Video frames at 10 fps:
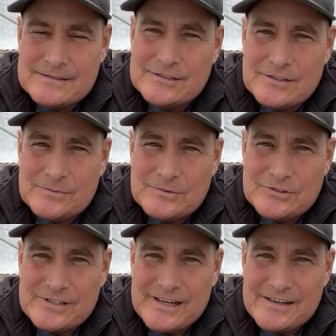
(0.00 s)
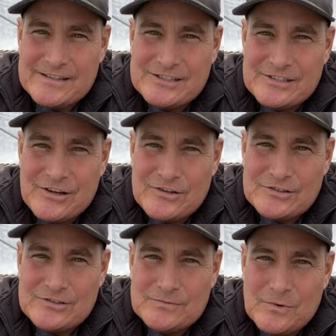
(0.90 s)
So we'll see how this
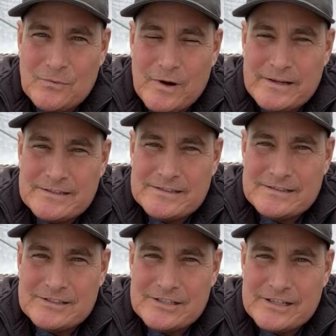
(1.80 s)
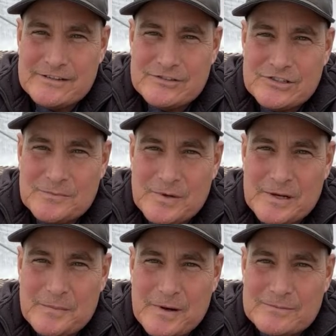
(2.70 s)
goes. We'll wait to see if
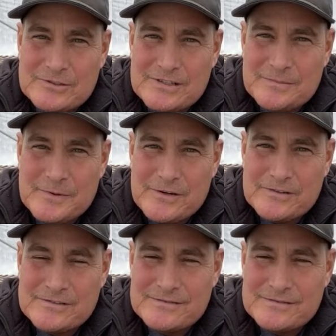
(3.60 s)
somebody pops up here.